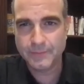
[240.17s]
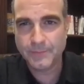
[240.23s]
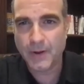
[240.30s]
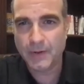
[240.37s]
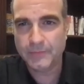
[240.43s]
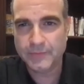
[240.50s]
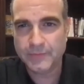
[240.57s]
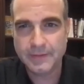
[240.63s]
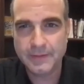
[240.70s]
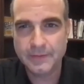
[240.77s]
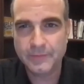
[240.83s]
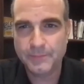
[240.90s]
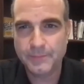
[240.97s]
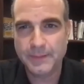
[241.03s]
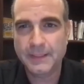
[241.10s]
Boston. It's
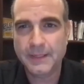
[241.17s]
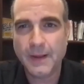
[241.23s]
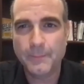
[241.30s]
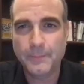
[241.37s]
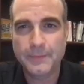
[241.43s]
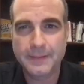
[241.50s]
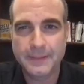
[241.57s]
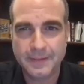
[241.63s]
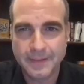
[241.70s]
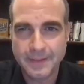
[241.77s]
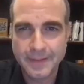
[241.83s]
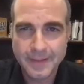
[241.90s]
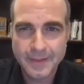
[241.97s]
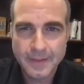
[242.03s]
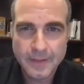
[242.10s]
a big company.
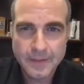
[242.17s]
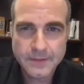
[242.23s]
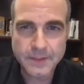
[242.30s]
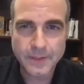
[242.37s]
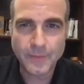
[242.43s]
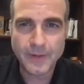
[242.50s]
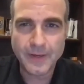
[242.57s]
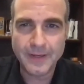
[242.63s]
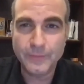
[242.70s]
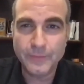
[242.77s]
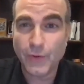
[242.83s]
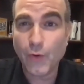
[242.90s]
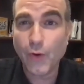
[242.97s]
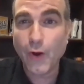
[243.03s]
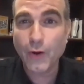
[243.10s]
So it was
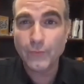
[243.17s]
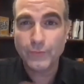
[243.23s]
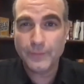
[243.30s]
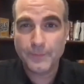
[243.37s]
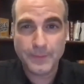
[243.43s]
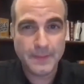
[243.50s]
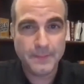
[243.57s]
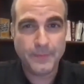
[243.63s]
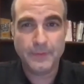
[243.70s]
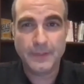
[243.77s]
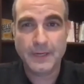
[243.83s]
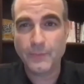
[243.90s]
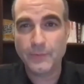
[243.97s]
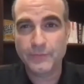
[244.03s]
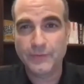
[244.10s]
all Harvard people.
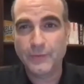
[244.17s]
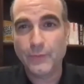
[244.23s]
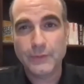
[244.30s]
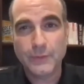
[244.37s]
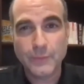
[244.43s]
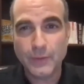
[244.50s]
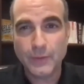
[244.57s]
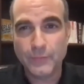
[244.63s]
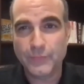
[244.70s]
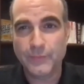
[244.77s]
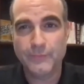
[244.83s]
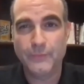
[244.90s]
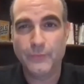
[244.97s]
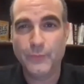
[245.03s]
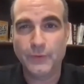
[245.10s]
I was the only one
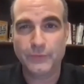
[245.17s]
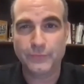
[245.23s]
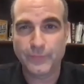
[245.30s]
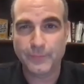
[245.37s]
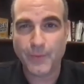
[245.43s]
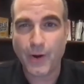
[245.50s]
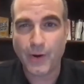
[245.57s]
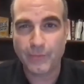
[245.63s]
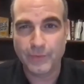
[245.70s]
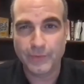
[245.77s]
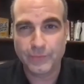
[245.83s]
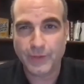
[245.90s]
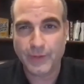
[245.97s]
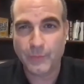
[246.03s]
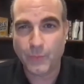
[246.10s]
who wasn't from Harvard.
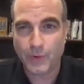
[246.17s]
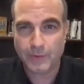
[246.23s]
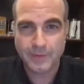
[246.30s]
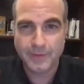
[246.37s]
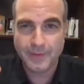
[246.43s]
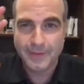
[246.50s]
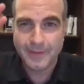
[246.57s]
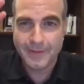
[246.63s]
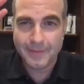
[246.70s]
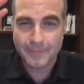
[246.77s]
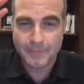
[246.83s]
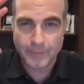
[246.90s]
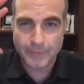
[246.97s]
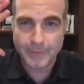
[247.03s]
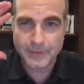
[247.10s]
So I worked
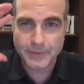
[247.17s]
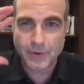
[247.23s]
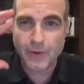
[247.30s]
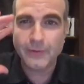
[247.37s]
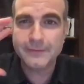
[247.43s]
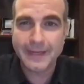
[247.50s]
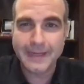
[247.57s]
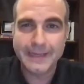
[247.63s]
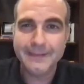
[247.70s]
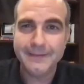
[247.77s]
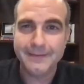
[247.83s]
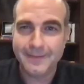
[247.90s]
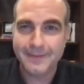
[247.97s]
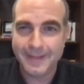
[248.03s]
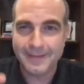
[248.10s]
pretty much all night
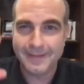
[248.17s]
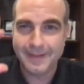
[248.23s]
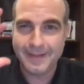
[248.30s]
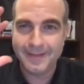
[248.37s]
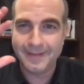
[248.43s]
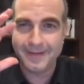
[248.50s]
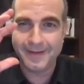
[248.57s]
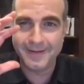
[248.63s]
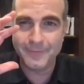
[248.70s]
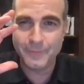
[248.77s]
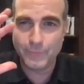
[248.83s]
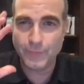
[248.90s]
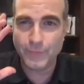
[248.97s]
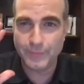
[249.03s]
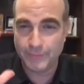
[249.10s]
and
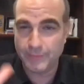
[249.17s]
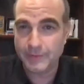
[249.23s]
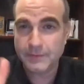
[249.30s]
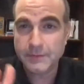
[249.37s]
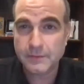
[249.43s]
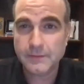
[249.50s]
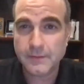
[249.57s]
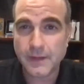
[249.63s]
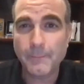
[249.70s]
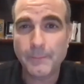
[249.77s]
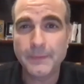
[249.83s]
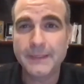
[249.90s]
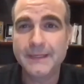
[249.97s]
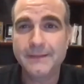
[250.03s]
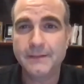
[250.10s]
for this
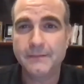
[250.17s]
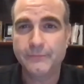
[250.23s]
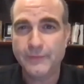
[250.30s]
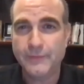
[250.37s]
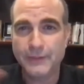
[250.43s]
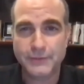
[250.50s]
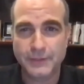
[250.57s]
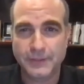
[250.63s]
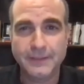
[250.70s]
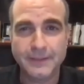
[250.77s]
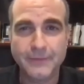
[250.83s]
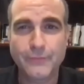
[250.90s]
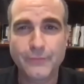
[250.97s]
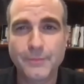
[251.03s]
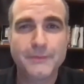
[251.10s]
company to finish a
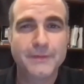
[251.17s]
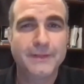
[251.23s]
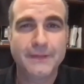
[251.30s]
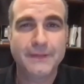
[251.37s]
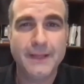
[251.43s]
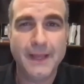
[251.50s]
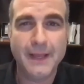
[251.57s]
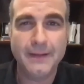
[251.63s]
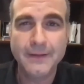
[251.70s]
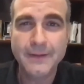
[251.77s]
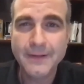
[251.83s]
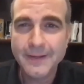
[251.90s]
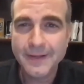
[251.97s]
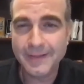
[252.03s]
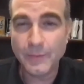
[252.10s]
deliverable that they had
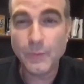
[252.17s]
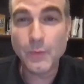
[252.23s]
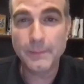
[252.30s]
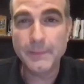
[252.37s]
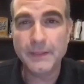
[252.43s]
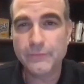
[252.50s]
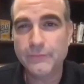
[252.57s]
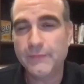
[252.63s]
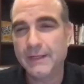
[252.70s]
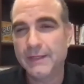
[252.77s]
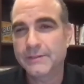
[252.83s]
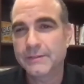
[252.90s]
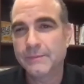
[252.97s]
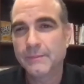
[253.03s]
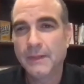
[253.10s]
and they wanted me to
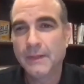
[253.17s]
finish.